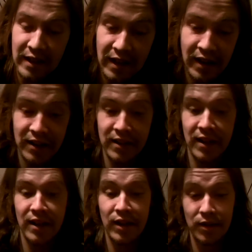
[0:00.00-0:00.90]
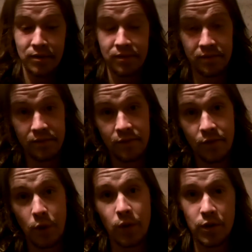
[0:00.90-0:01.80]
on
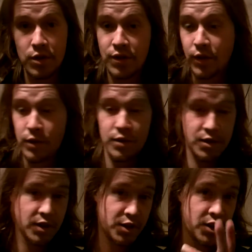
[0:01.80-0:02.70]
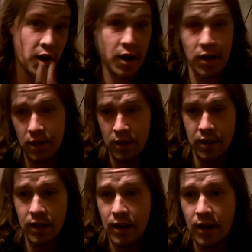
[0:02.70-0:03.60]
vocals, flute, guitar,
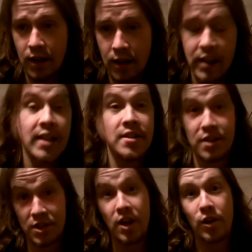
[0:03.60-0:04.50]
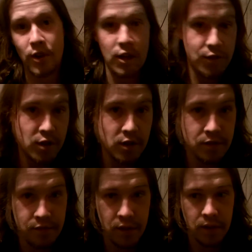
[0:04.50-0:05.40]
and he is the songwriter
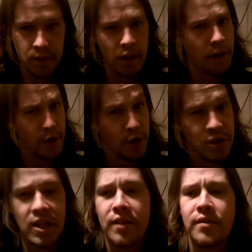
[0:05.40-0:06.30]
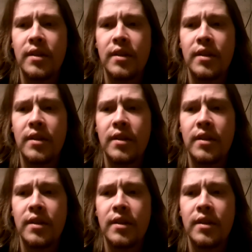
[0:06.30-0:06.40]
for a lot of the new stuff.